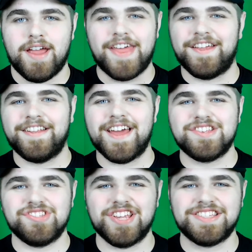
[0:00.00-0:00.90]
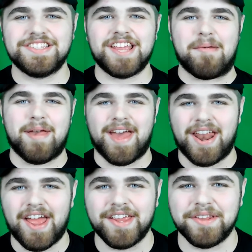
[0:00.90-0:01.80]
Hey there, ladies and gents, it's Damian.
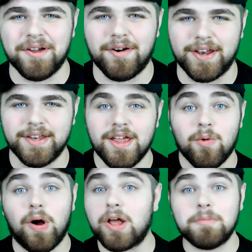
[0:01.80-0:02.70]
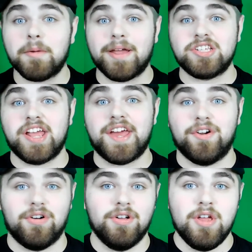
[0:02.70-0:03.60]
How you doing? Welcome to my
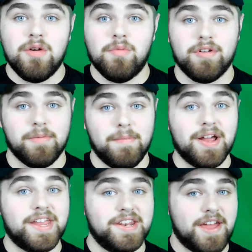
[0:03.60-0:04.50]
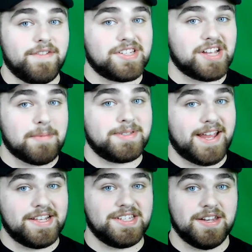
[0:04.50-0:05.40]
channel, where the monkey never stops
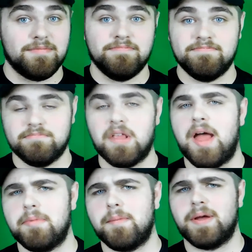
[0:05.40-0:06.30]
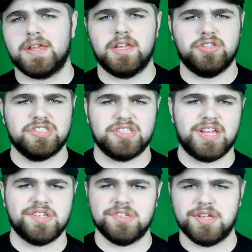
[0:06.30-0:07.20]
dancing. I'm the monkey, just in
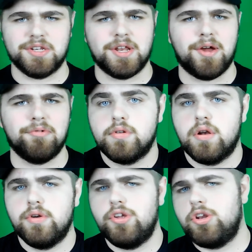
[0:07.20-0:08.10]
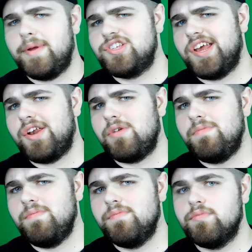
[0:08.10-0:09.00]
case you didn't know. New to my
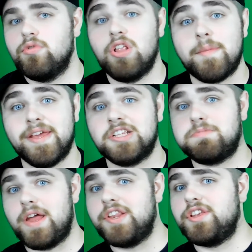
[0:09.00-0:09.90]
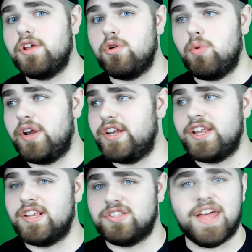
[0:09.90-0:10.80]
channel? Well, let me explain to you what
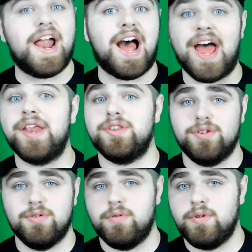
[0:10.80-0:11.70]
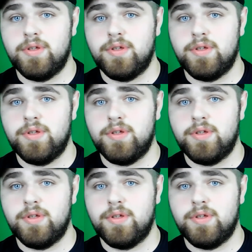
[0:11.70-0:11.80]
it is that I do,